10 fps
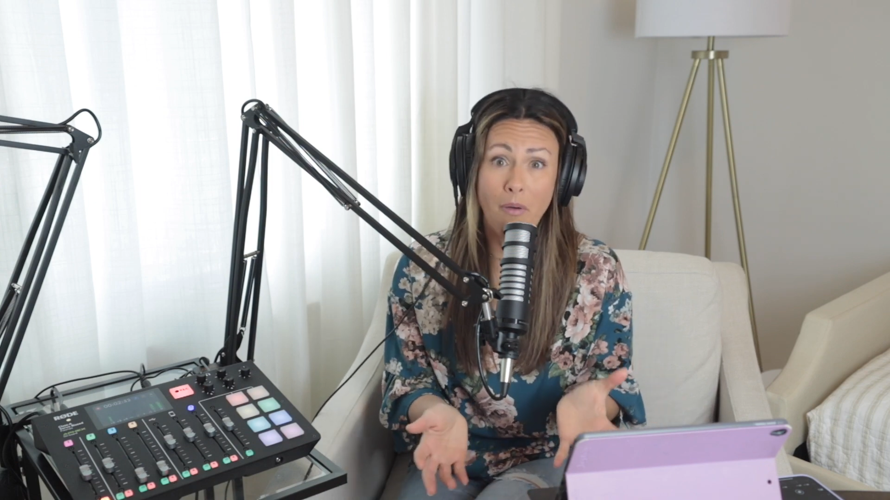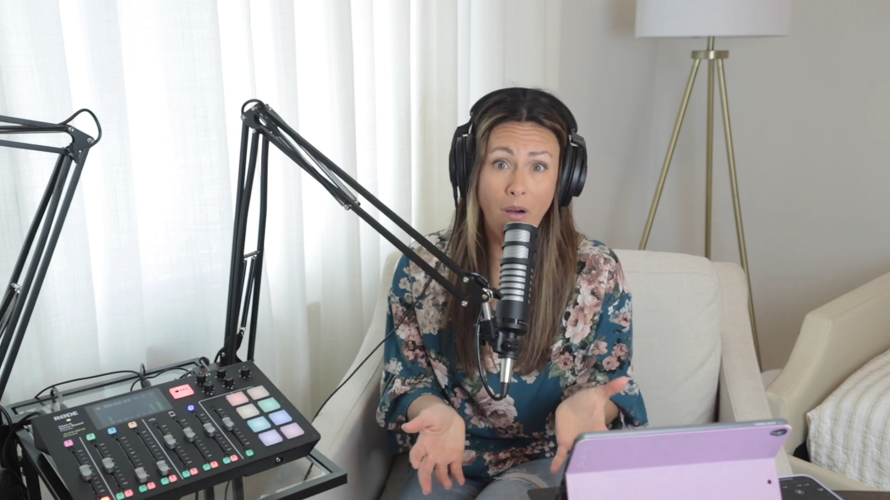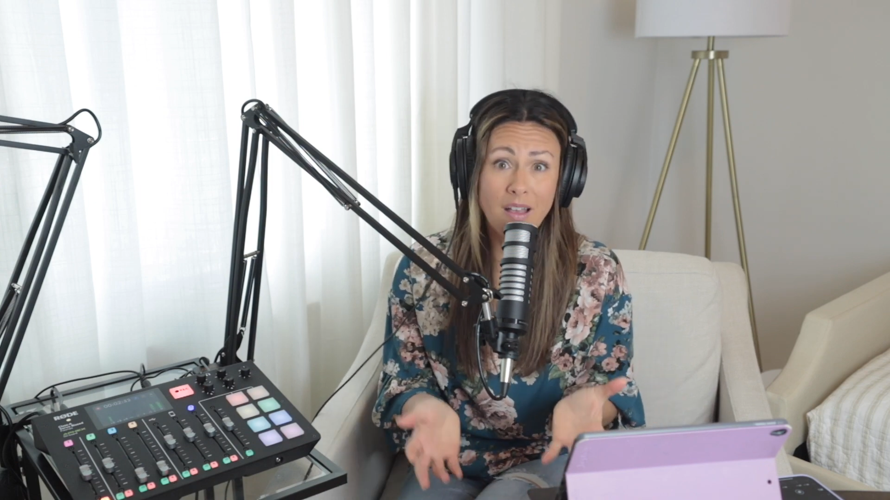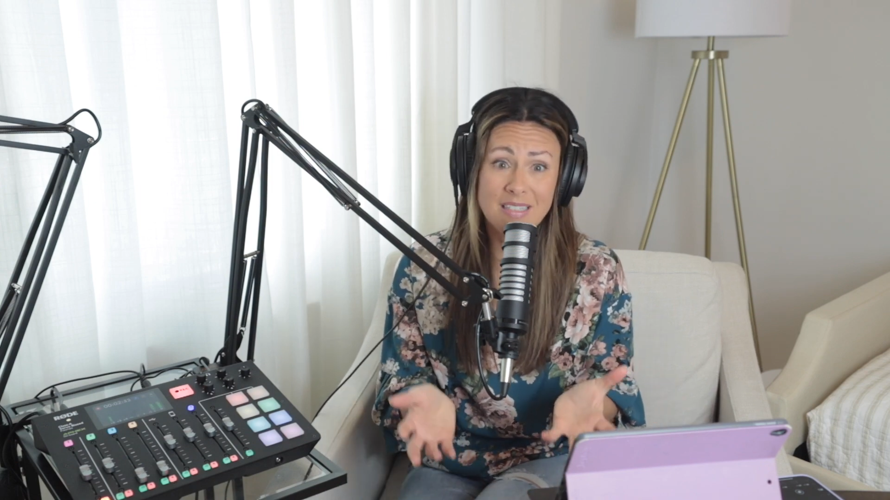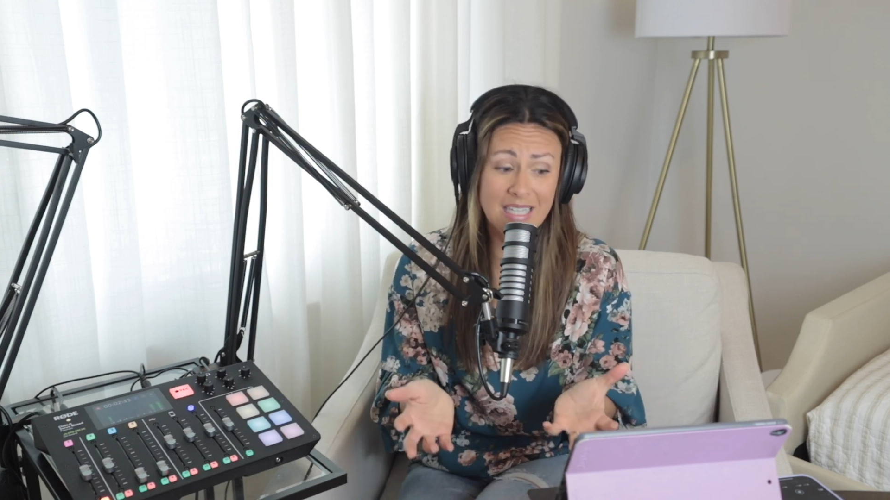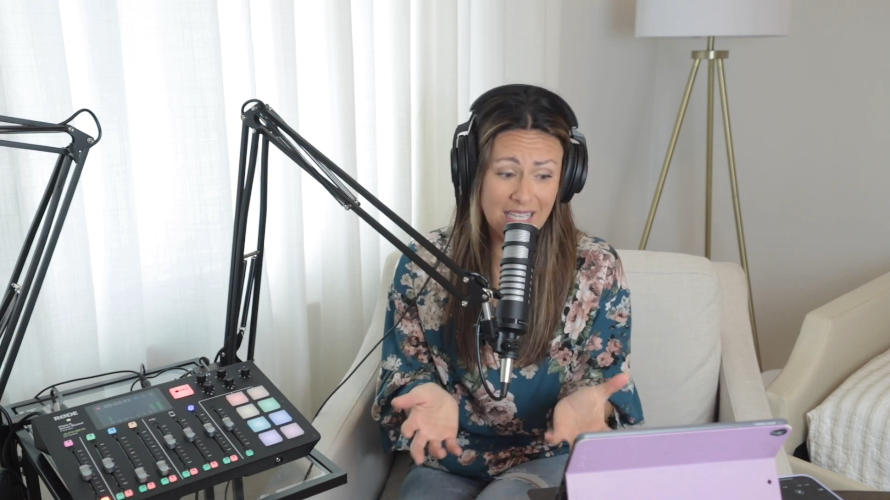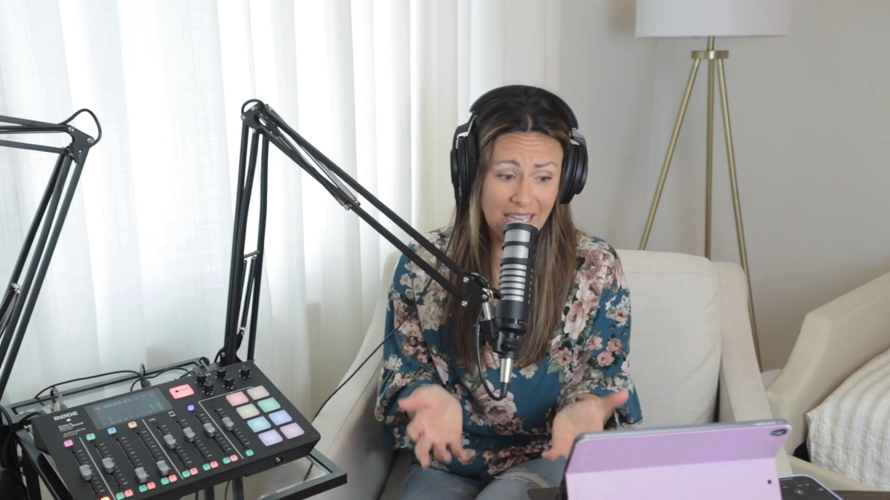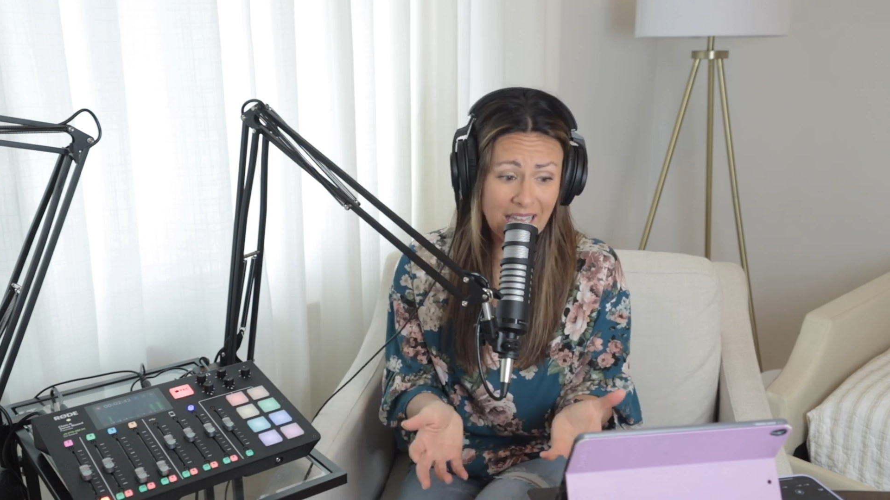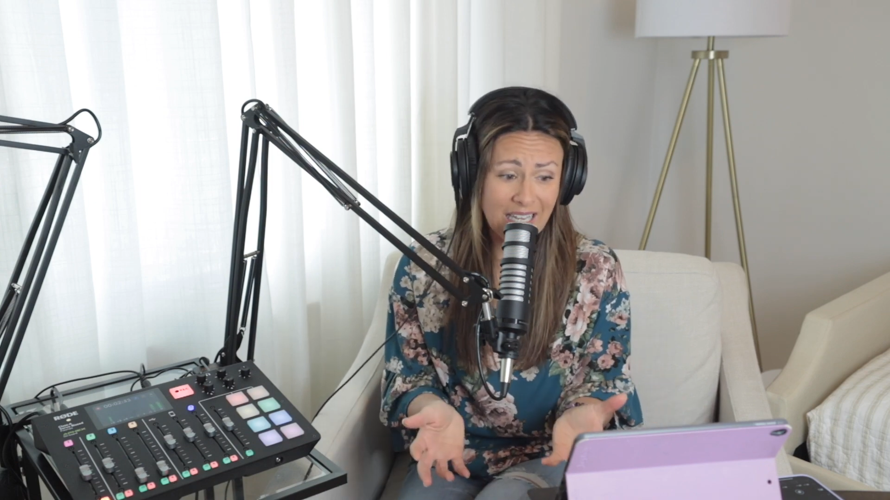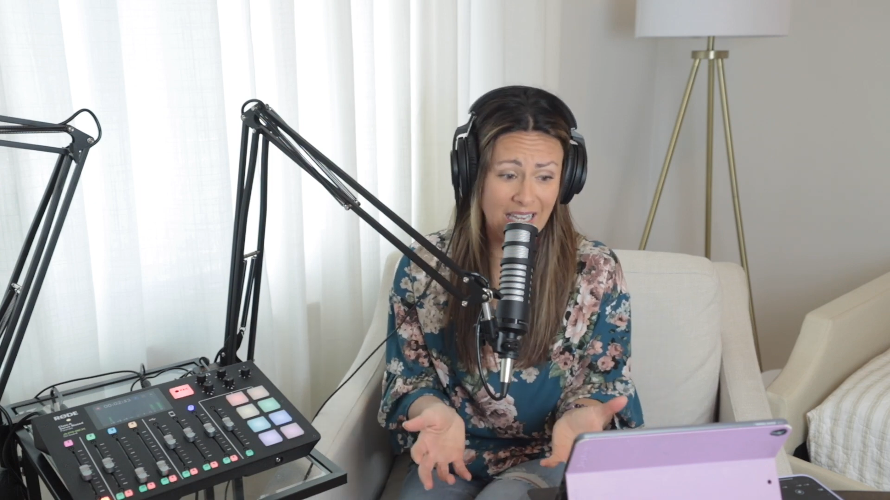pause
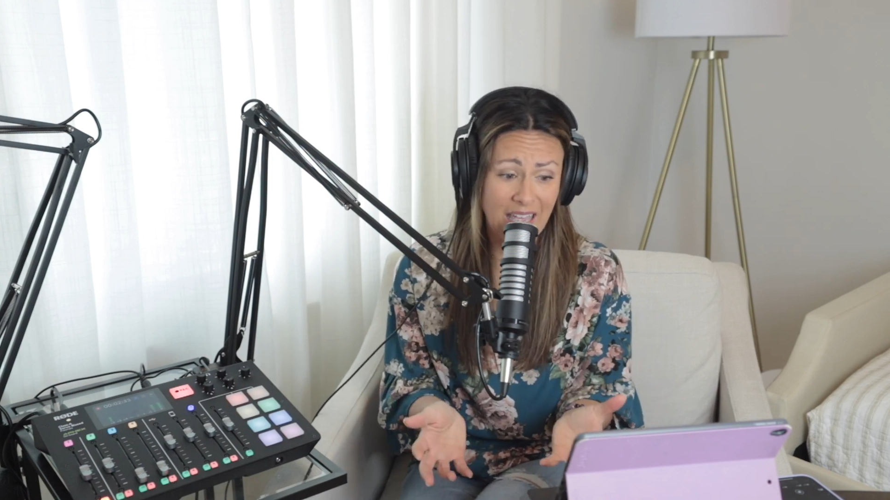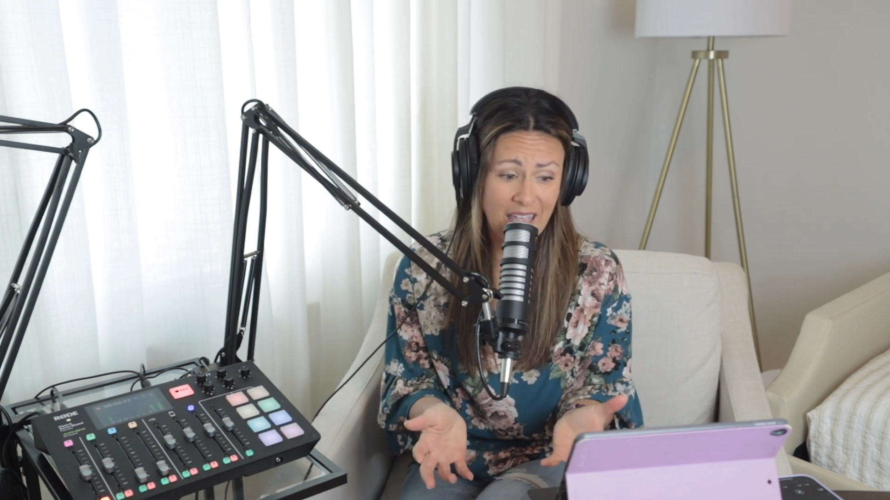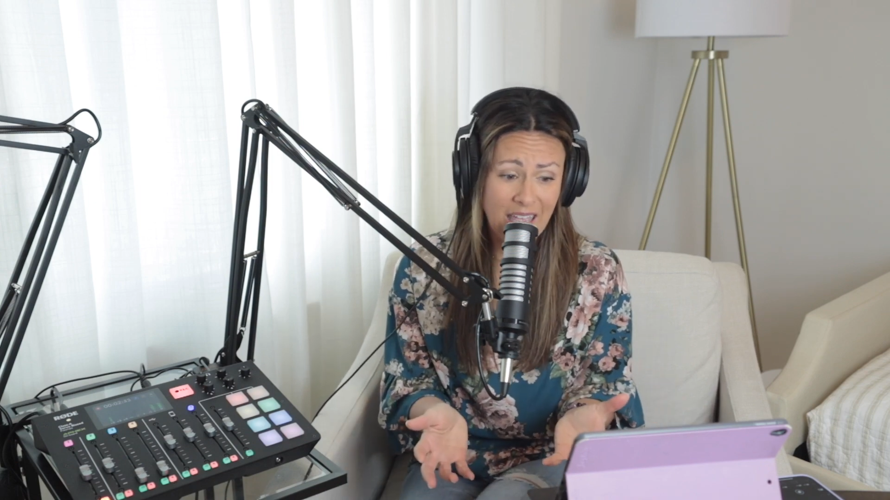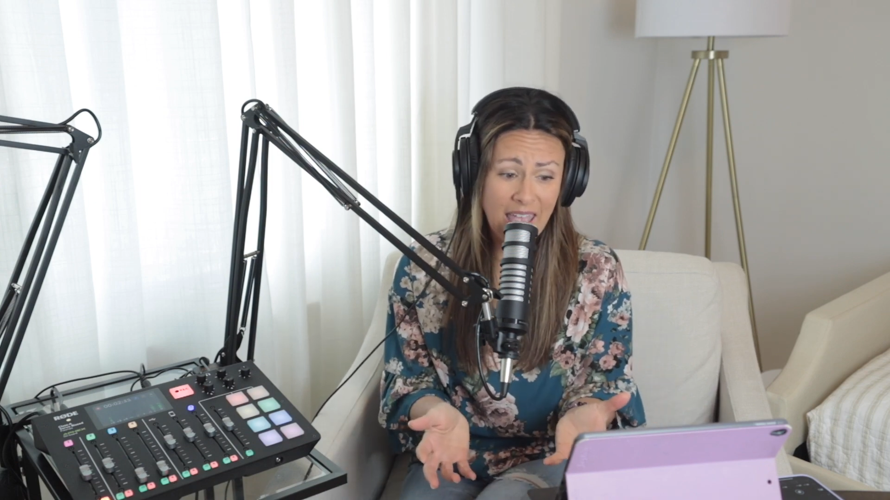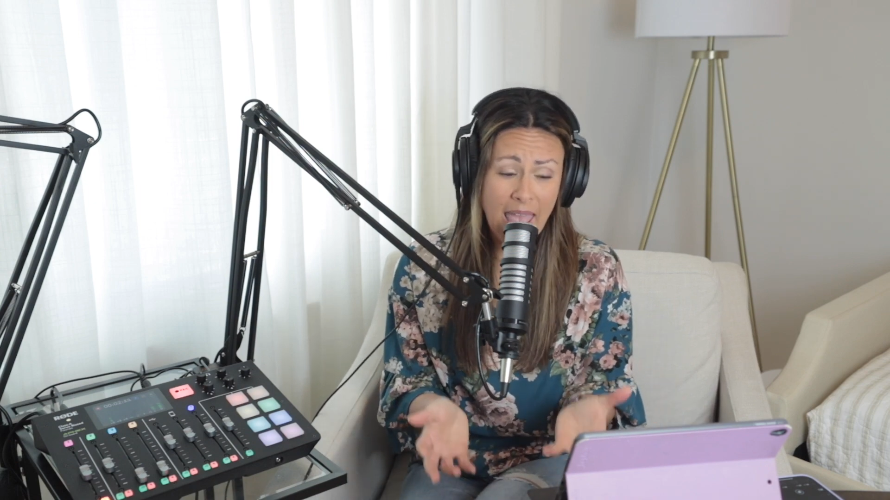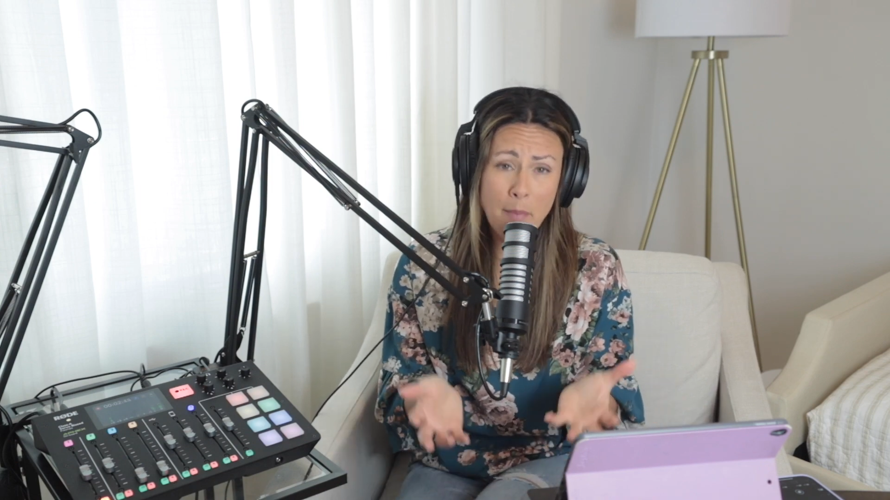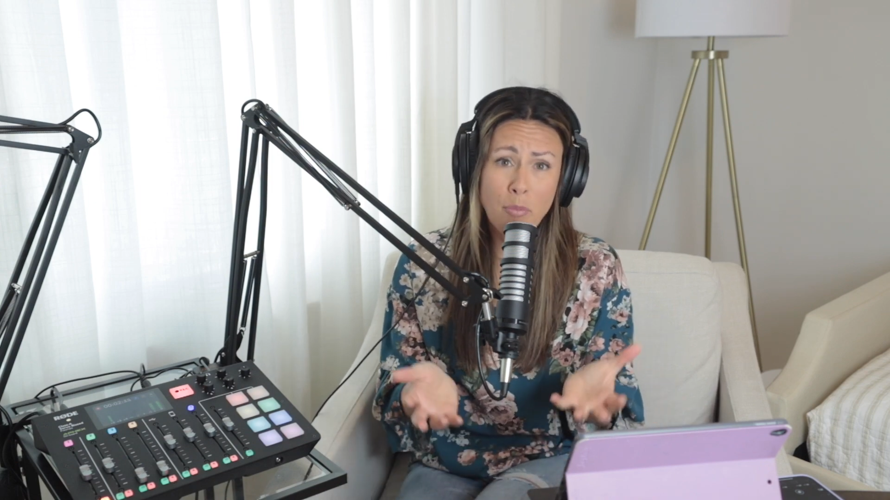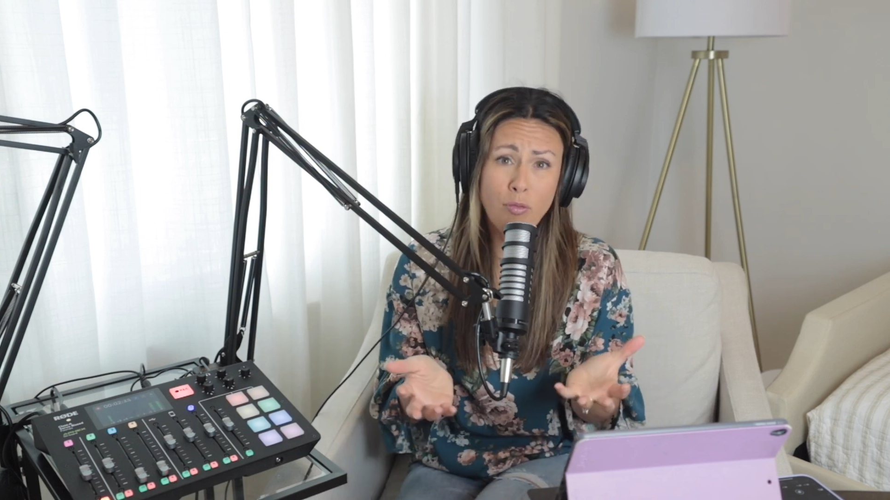again and